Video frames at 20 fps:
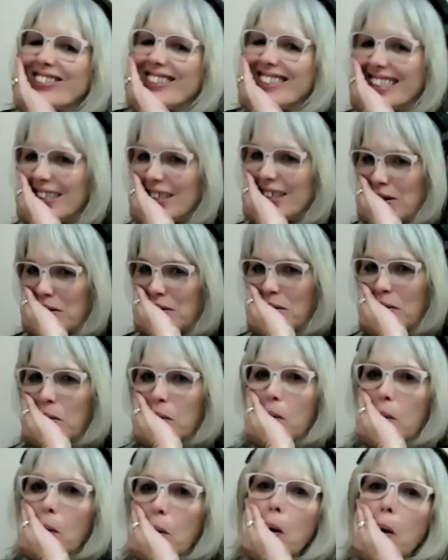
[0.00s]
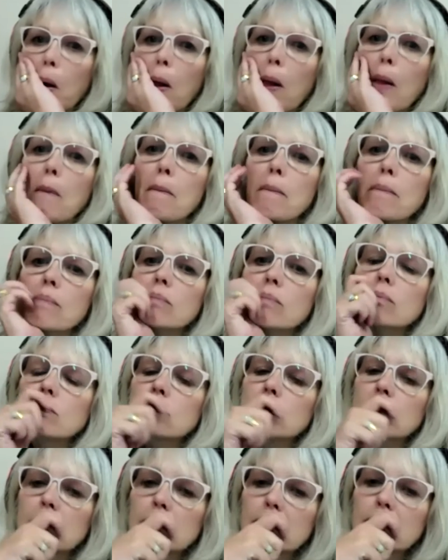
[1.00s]
Yeah. Well, I mean, it
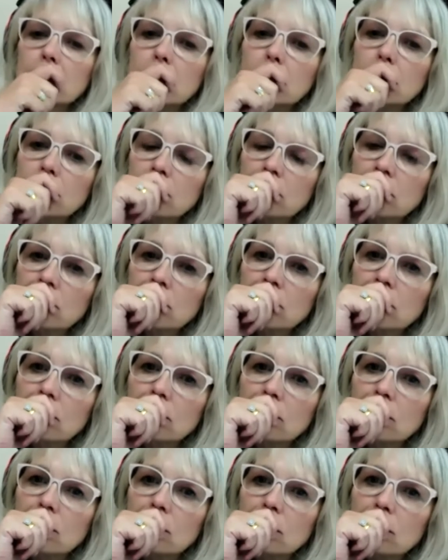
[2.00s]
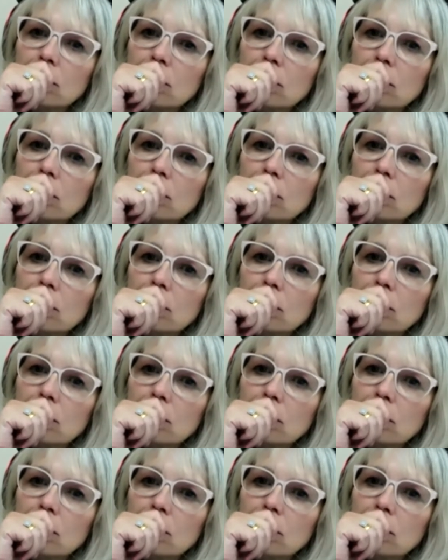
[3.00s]
was just